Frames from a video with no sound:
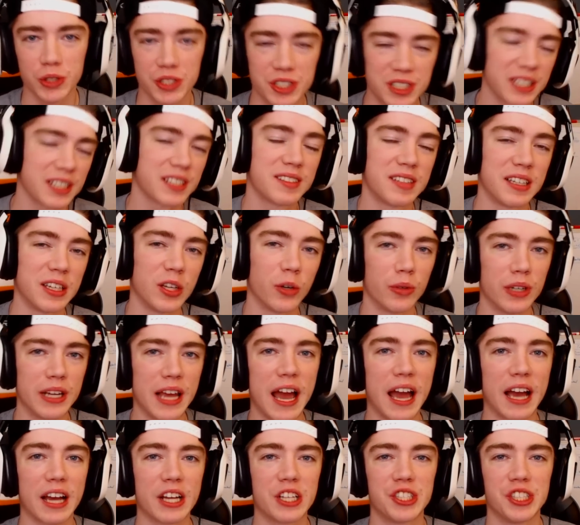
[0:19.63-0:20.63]
16
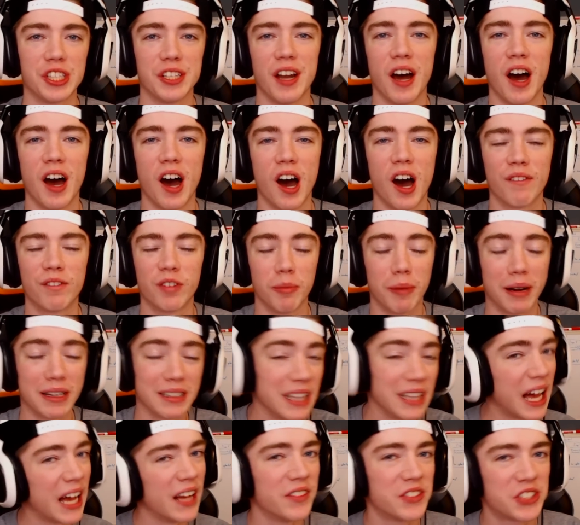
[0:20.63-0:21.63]
reaction uh, from my
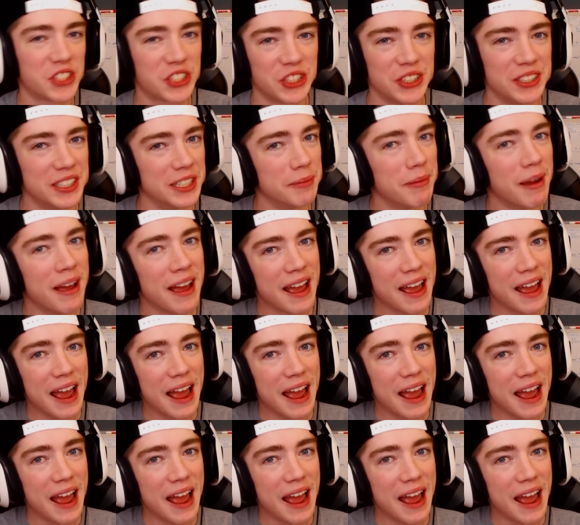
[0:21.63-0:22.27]
live stream